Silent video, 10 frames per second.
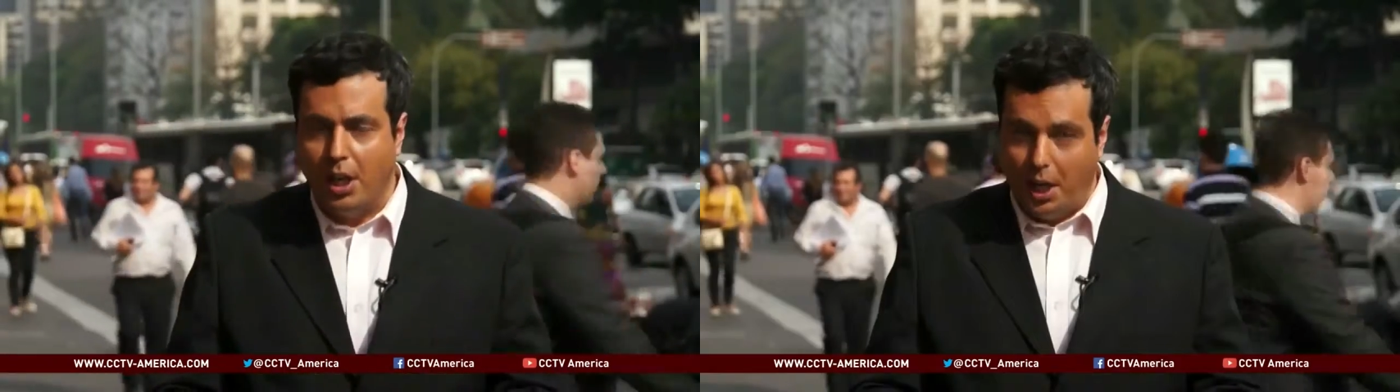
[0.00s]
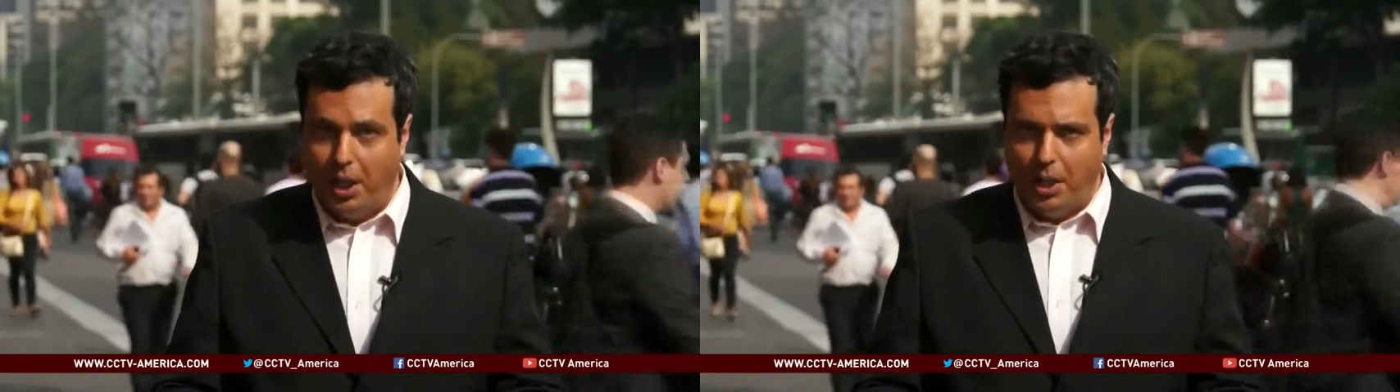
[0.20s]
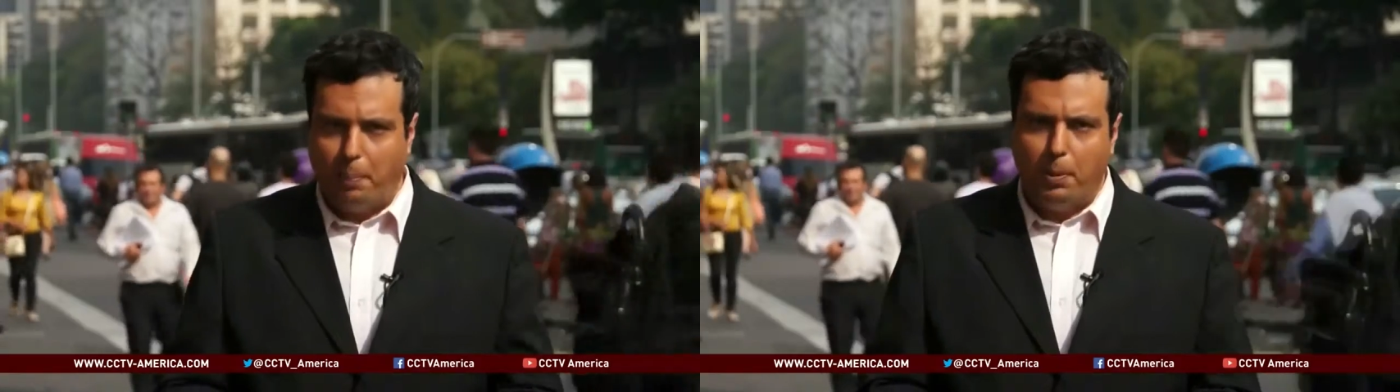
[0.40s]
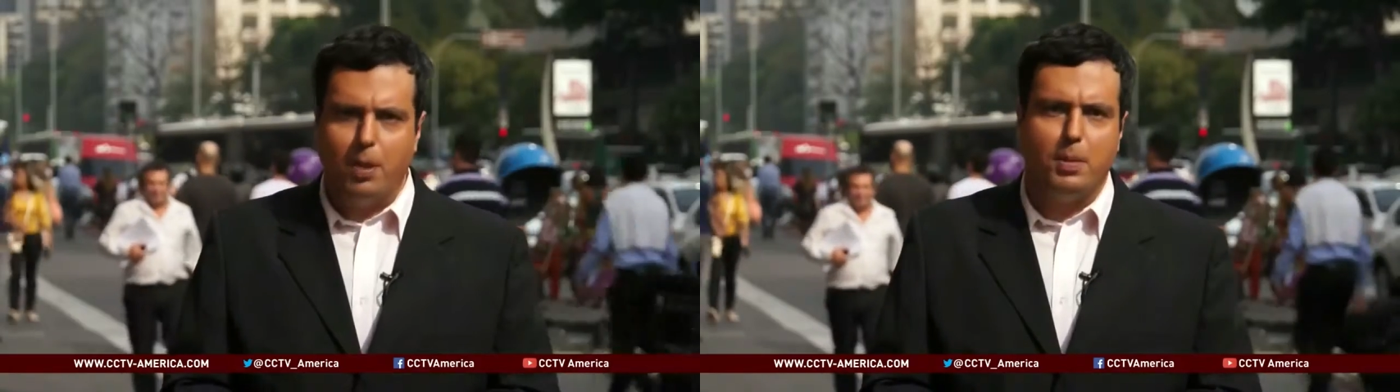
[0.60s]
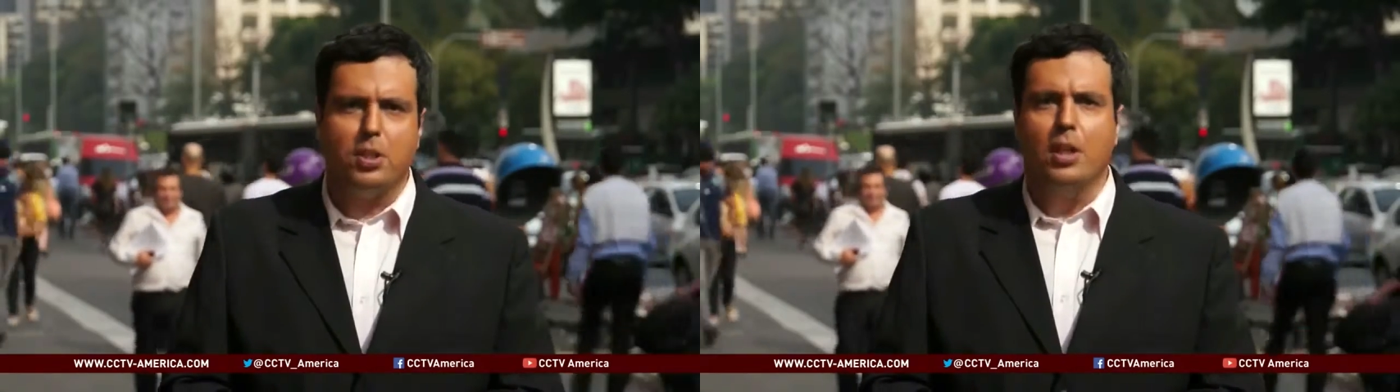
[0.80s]
and
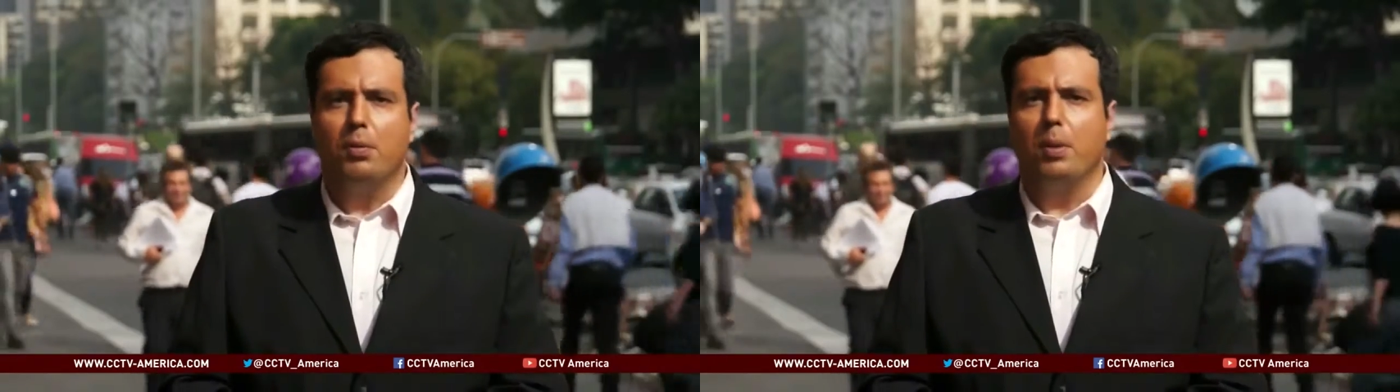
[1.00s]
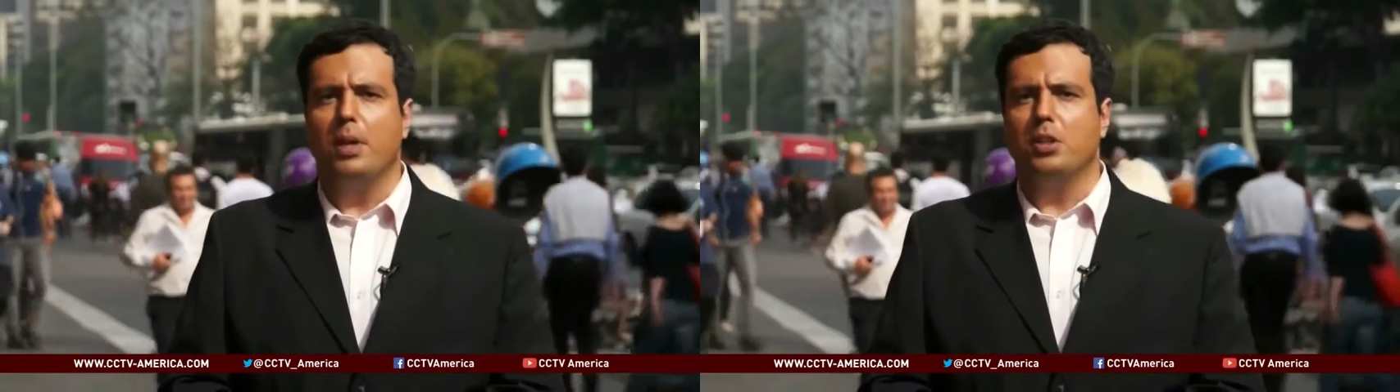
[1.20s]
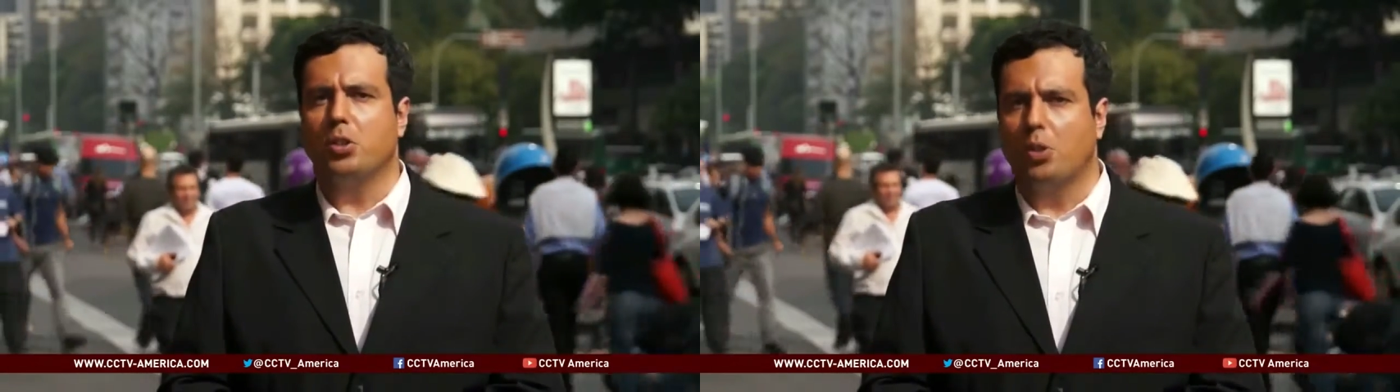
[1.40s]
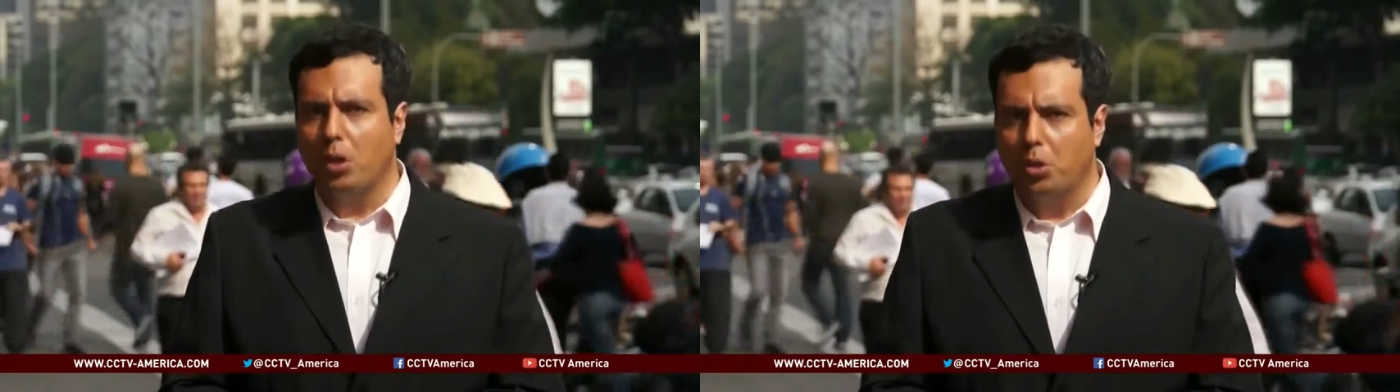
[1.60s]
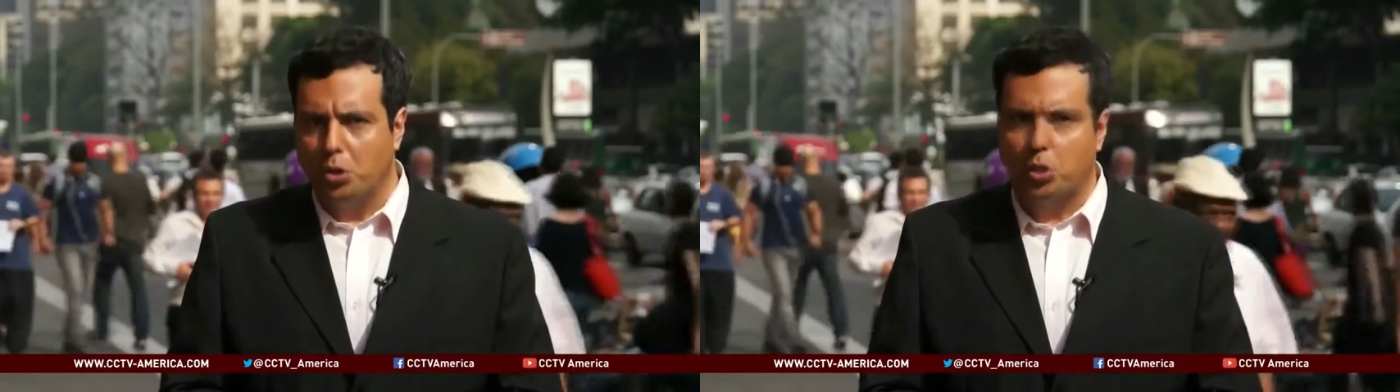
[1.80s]
unemployment remains
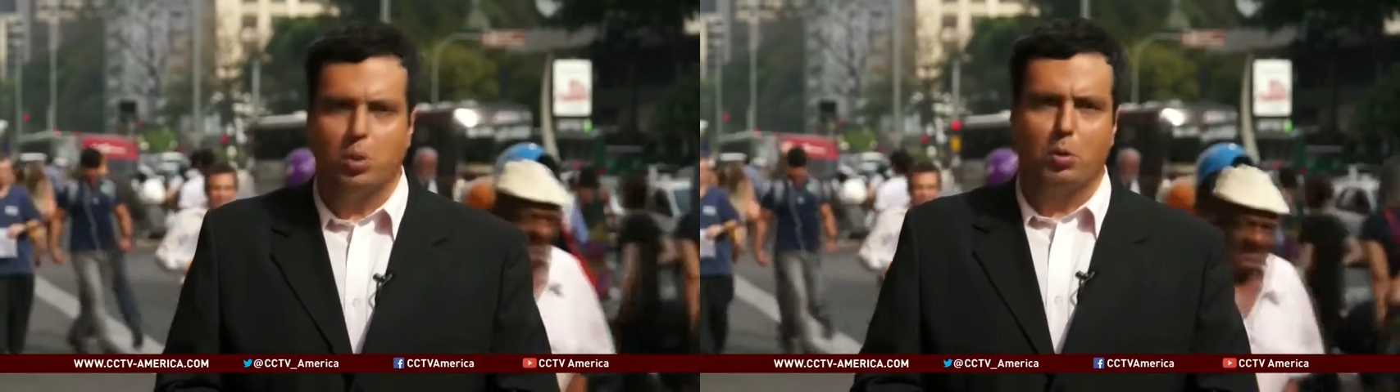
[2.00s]
close to